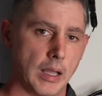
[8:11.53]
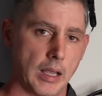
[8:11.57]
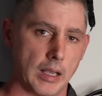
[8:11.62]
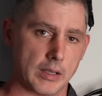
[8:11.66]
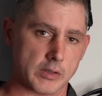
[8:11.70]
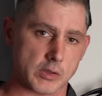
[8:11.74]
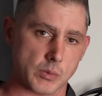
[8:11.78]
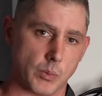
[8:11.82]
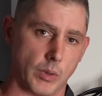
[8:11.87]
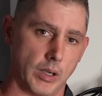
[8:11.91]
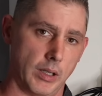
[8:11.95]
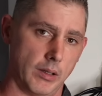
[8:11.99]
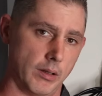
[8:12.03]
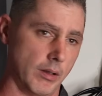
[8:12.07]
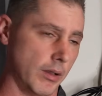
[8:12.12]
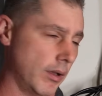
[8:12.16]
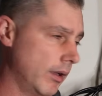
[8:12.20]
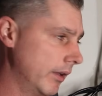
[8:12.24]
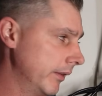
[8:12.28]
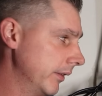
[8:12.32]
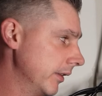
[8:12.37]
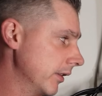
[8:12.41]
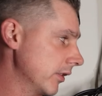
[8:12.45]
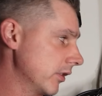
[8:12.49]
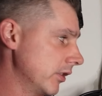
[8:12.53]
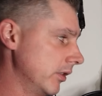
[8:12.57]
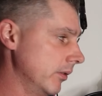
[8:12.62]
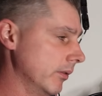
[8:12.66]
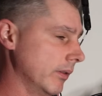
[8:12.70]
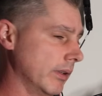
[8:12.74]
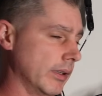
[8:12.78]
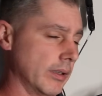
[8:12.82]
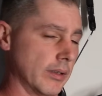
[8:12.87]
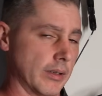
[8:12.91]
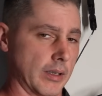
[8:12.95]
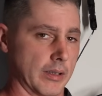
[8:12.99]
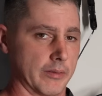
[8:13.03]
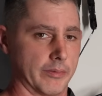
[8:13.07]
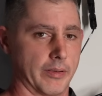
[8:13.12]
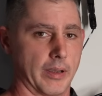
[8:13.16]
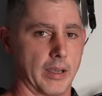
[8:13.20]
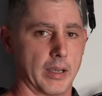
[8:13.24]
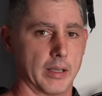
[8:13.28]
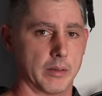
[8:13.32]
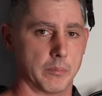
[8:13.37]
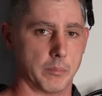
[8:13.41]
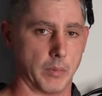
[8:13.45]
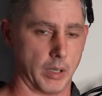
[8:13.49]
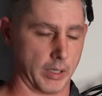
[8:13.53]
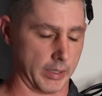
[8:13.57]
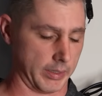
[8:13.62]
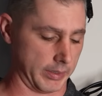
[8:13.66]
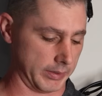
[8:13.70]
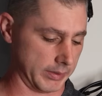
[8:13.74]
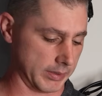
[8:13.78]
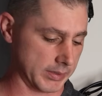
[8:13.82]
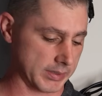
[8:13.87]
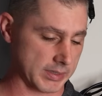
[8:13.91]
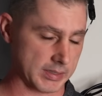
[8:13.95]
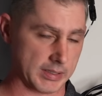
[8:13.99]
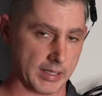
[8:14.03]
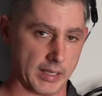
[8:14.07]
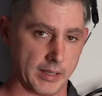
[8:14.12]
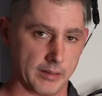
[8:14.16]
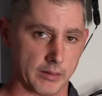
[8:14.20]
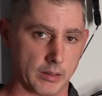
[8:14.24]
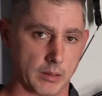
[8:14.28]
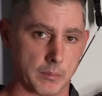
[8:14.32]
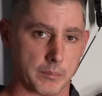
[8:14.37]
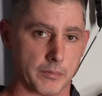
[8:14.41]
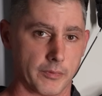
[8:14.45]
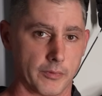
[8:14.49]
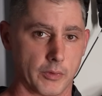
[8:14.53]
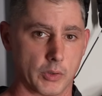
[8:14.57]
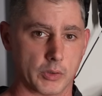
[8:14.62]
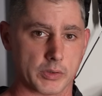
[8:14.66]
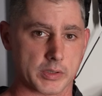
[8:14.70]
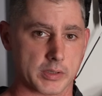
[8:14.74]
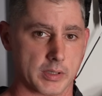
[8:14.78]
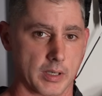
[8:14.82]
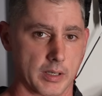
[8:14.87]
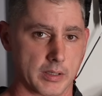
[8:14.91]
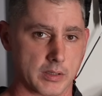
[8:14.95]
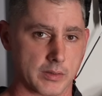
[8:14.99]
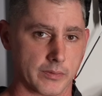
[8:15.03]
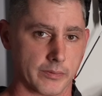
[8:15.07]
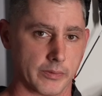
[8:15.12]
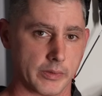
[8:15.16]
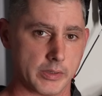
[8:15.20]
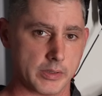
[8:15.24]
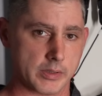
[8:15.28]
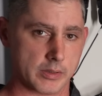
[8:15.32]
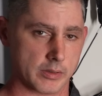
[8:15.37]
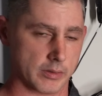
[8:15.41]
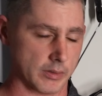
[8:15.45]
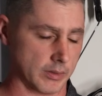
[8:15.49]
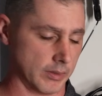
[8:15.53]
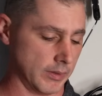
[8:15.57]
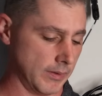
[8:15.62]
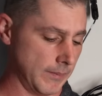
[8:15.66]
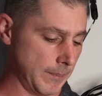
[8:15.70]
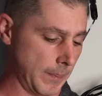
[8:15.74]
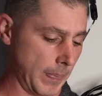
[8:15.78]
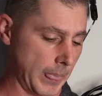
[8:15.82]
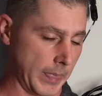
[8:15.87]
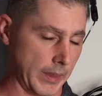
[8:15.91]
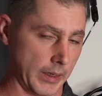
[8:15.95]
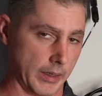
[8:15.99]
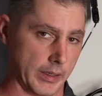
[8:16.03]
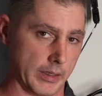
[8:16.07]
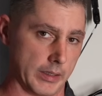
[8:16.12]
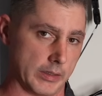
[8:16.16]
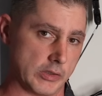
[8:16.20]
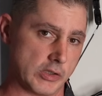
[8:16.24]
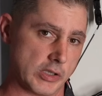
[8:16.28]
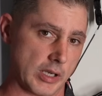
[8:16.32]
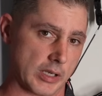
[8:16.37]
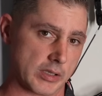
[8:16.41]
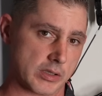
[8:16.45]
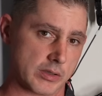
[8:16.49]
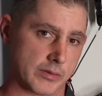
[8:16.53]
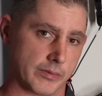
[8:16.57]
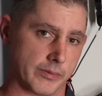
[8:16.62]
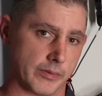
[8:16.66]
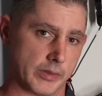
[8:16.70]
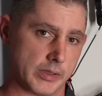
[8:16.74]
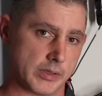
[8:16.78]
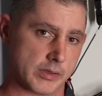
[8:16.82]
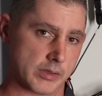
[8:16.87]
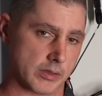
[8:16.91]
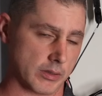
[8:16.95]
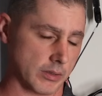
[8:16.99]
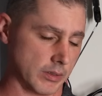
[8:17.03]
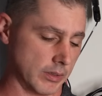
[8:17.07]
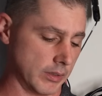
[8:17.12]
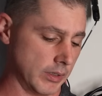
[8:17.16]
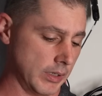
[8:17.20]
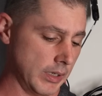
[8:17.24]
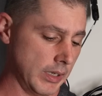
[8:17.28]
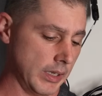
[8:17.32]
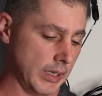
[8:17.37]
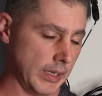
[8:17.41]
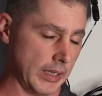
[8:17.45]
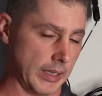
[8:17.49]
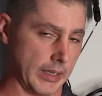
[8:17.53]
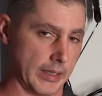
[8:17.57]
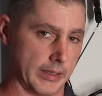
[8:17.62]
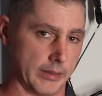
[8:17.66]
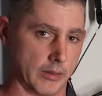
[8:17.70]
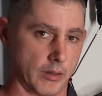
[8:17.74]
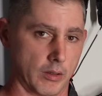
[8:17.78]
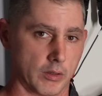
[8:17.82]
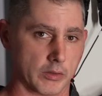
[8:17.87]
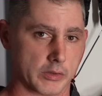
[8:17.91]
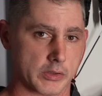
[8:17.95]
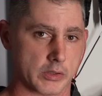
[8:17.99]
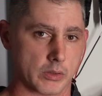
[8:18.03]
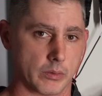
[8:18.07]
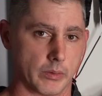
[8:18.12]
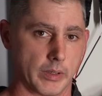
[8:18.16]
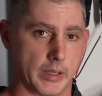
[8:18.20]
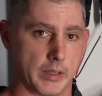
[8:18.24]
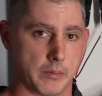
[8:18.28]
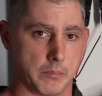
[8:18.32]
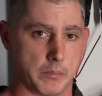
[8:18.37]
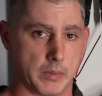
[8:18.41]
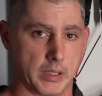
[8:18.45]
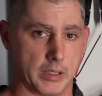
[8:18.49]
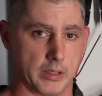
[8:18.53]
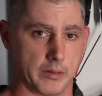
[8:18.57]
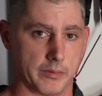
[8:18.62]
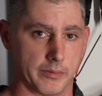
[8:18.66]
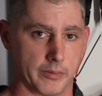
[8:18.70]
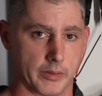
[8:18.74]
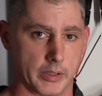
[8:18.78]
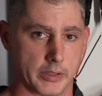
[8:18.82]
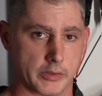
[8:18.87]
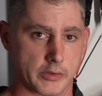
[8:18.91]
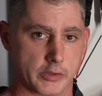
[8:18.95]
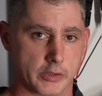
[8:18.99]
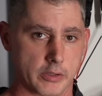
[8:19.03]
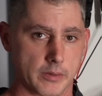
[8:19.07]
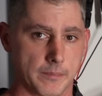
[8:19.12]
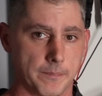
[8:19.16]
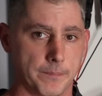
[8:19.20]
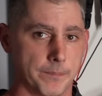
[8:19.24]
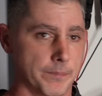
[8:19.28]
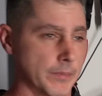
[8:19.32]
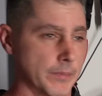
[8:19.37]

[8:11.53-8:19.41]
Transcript: As well on this unit, I've had my stand-up full-size freezer, a chest freezer, and also a mini fridge.